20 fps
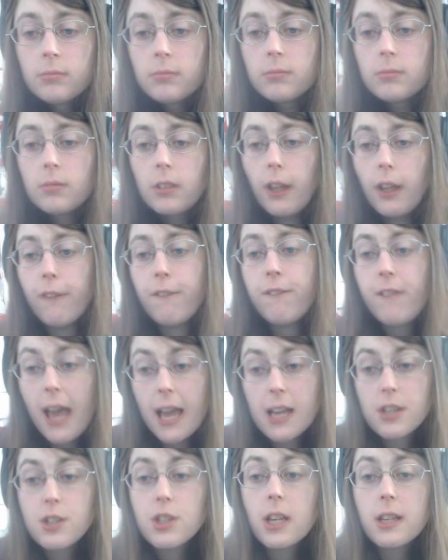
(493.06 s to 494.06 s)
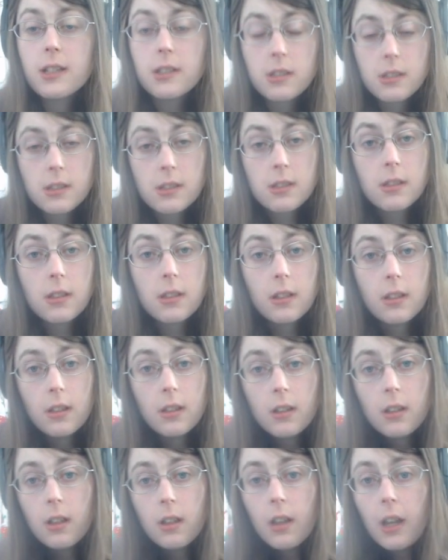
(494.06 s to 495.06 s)
They're fascists,
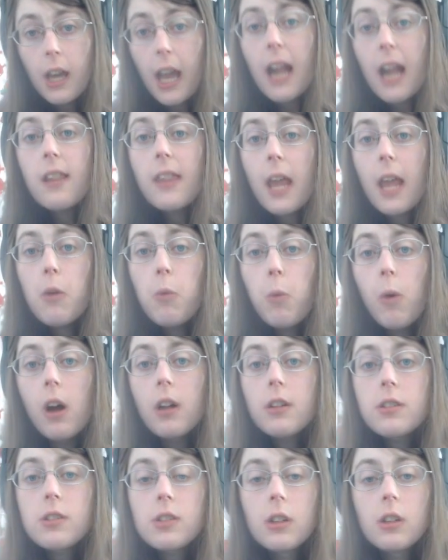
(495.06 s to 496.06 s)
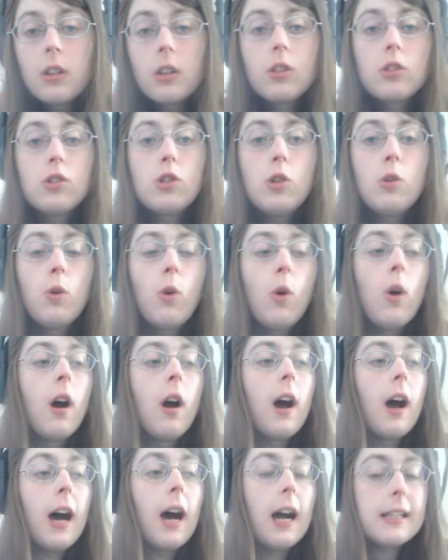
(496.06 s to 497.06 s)
and they want to
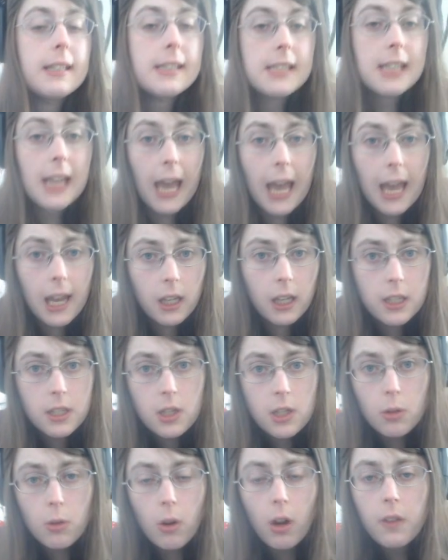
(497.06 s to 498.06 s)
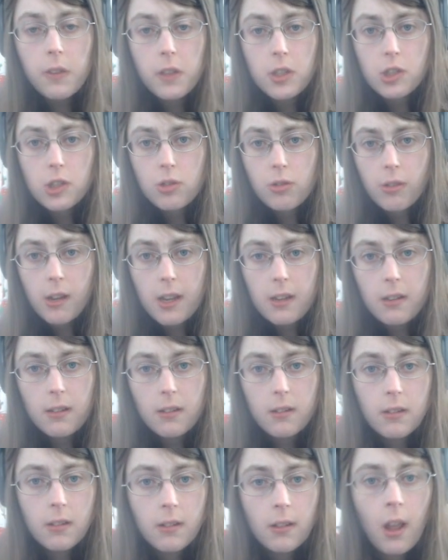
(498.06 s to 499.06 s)
attack you on the street.
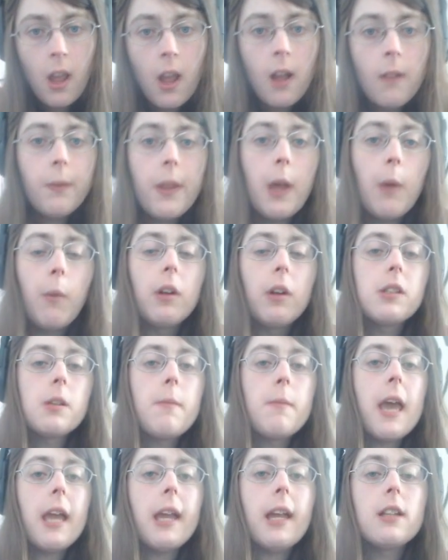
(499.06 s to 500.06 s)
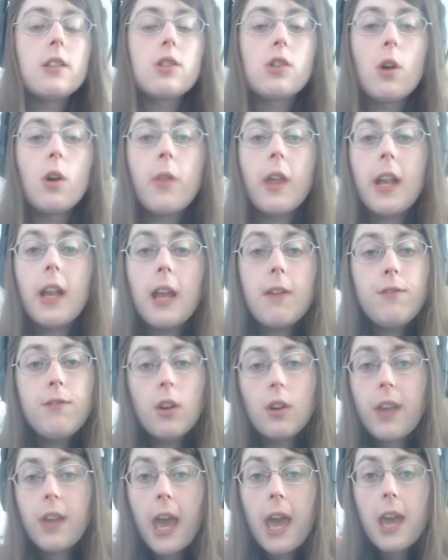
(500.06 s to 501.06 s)
They want to make it so that if
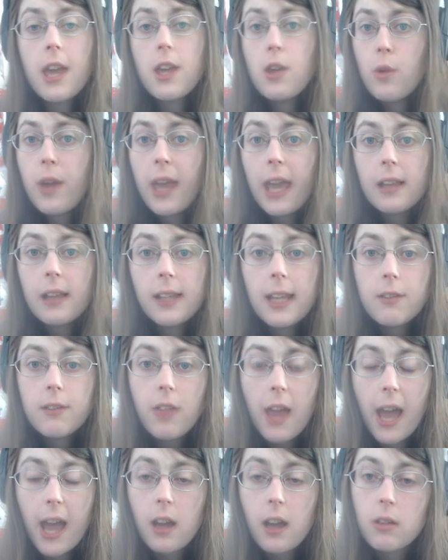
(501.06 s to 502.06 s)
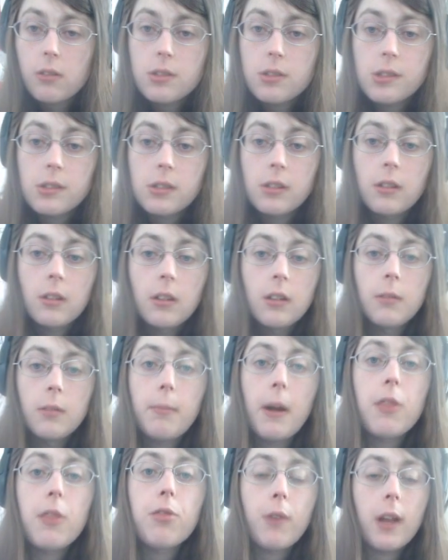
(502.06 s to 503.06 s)
you're gay, you can't leave the house
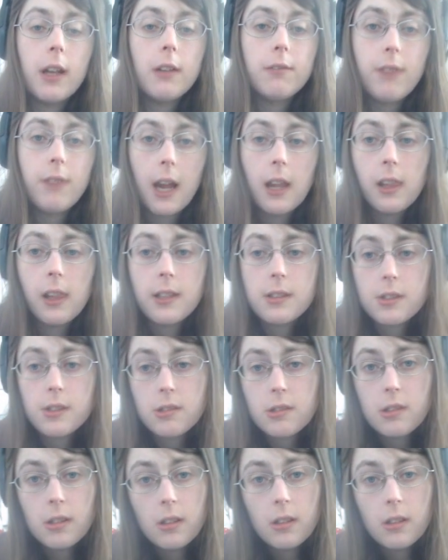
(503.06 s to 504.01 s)
by threat of violence.